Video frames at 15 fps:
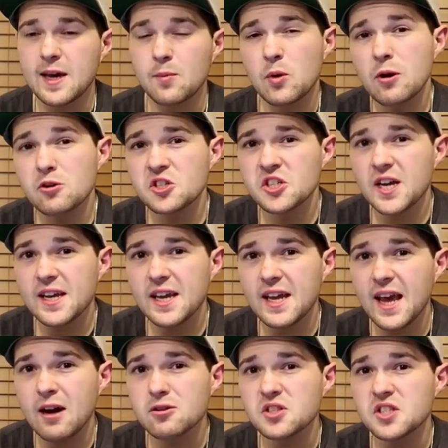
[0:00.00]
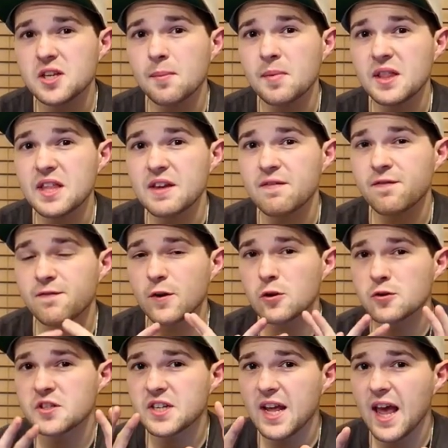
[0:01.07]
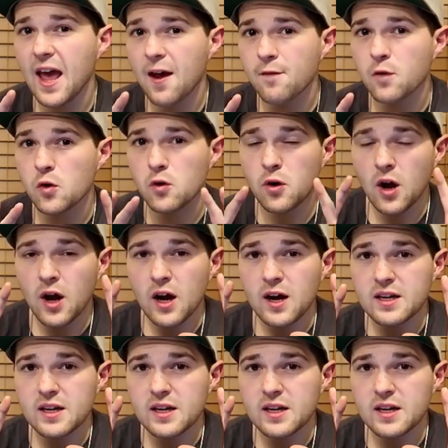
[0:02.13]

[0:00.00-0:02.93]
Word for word: And we were checking out some of the first ever